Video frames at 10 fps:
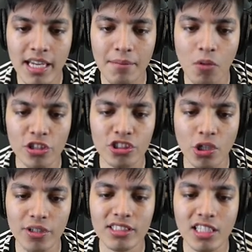Okay, more
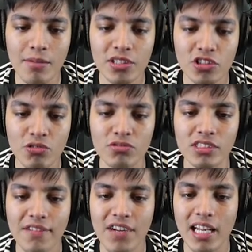stories coming
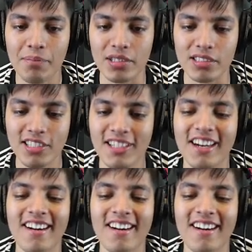soon, developers.